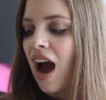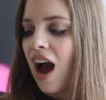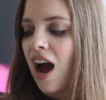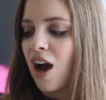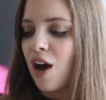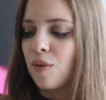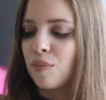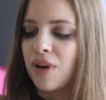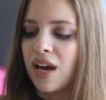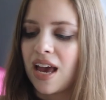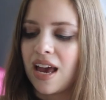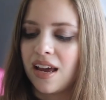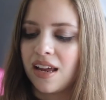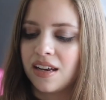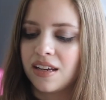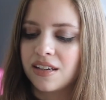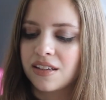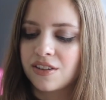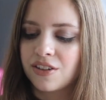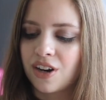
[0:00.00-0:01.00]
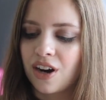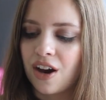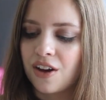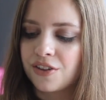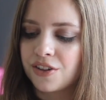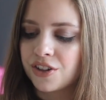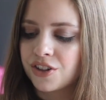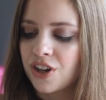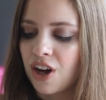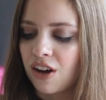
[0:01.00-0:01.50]
Um, and their
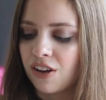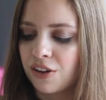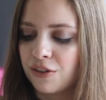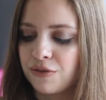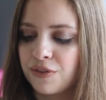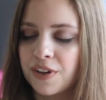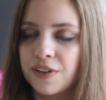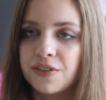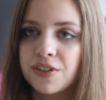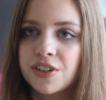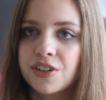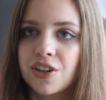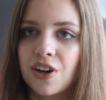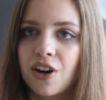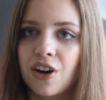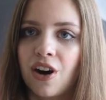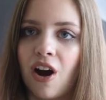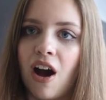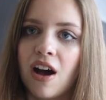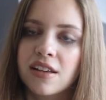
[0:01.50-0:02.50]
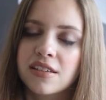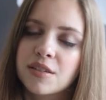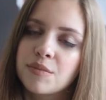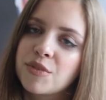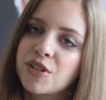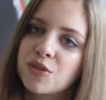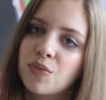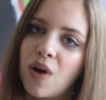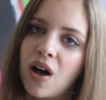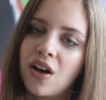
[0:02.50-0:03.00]
other chocolate flavors are
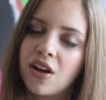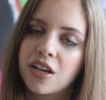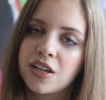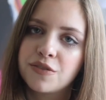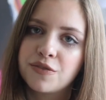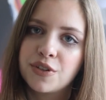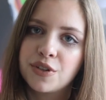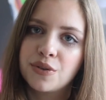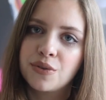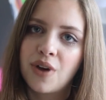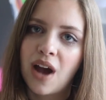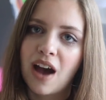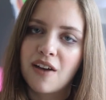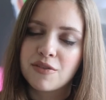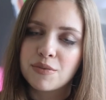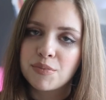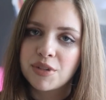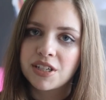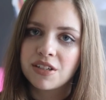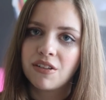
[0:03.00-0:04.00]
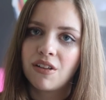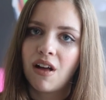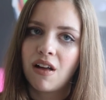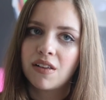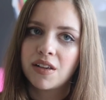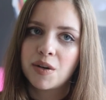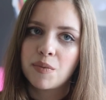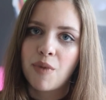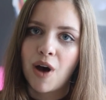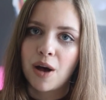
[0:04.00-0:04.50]
awesome as well. And if you haven't been to
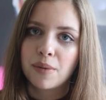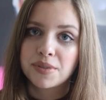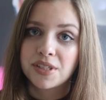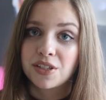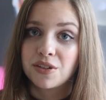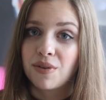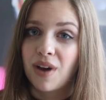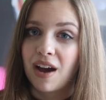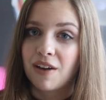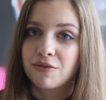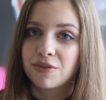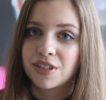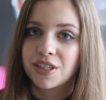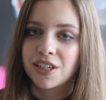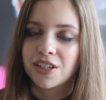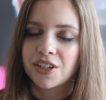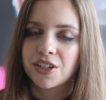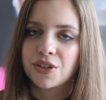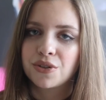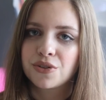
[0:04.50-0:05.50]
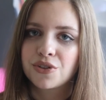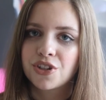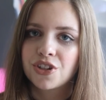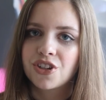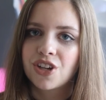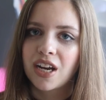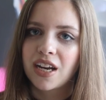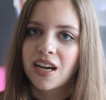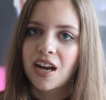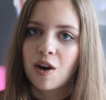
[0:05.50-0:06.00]
Lolli and Pops and you have one near you, you
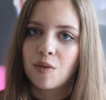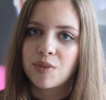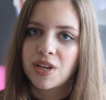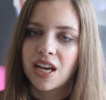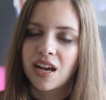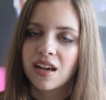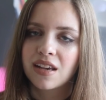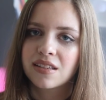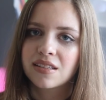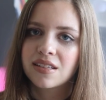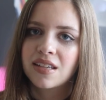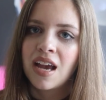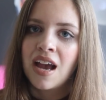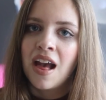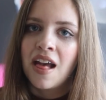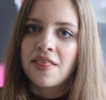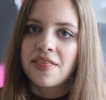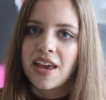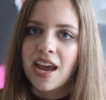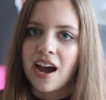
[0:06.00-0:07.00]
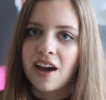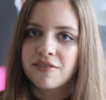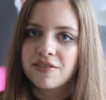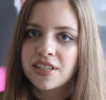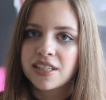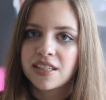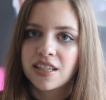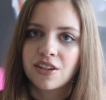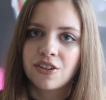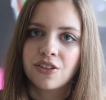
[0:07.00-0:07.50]
should check it out because they have
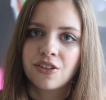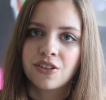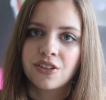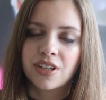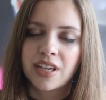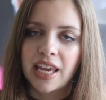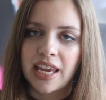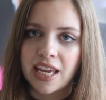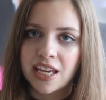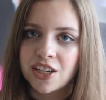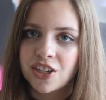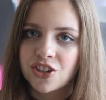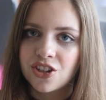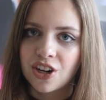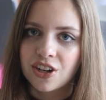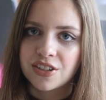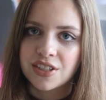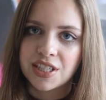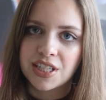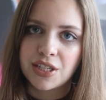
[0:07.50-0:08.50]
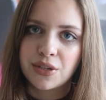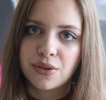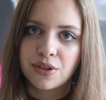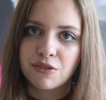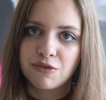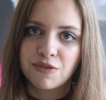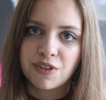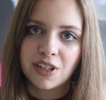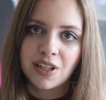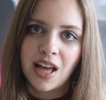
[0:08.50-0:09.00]
these little candy jars that you
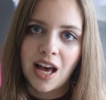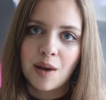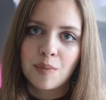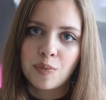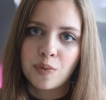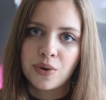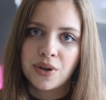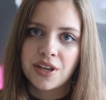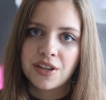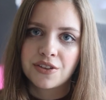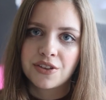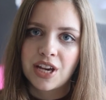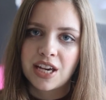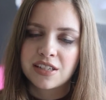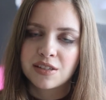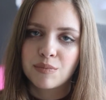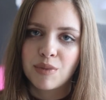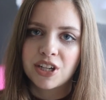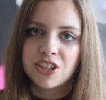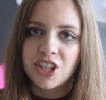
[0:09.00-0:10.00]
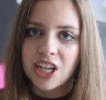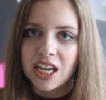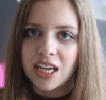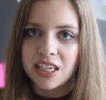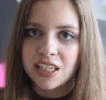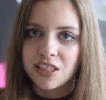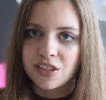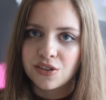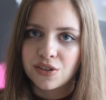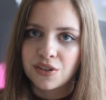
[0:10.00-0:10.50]
can fill up with as much
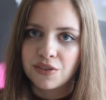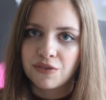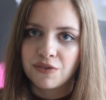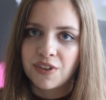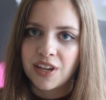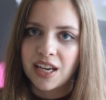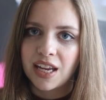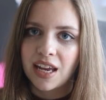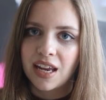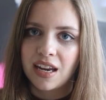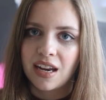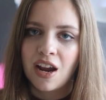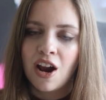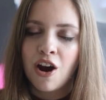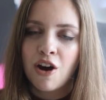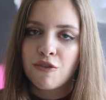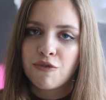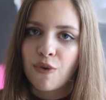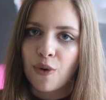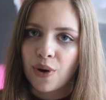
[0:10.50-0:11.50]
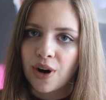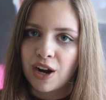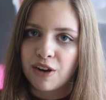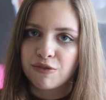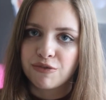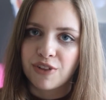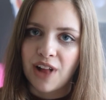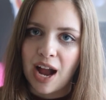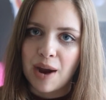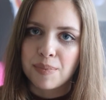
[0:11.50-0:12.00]
candy as you can fit in for
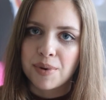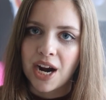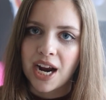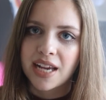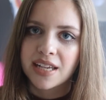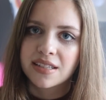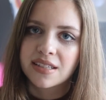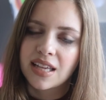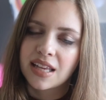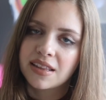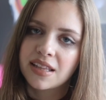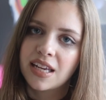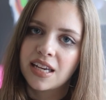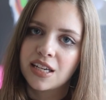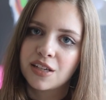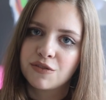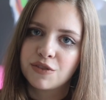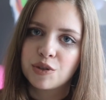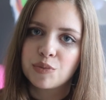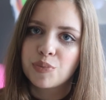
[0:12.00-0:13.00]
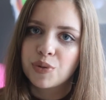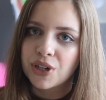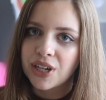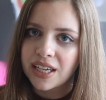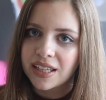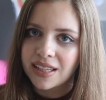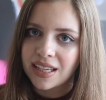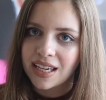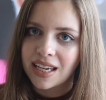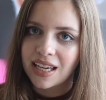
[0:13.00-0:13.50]
a flat price. And then if you
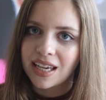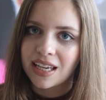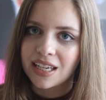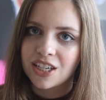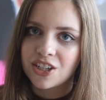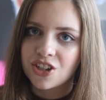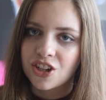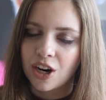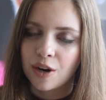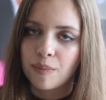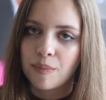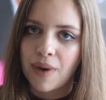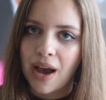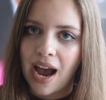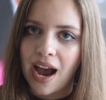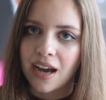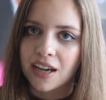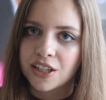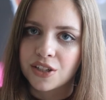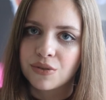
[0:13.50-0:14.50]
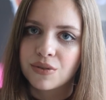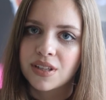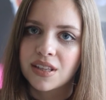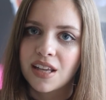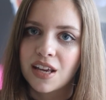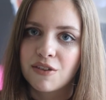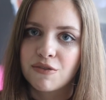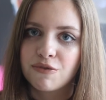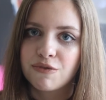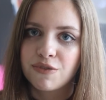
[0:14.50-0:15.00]
bring the candy jar back, you
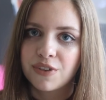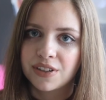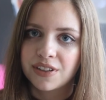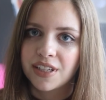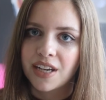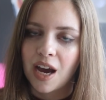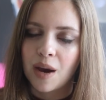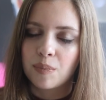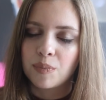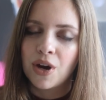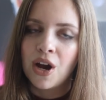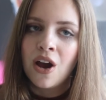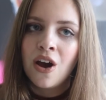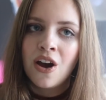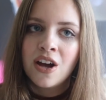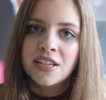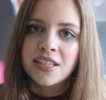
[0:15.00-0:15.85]
can then fill it up.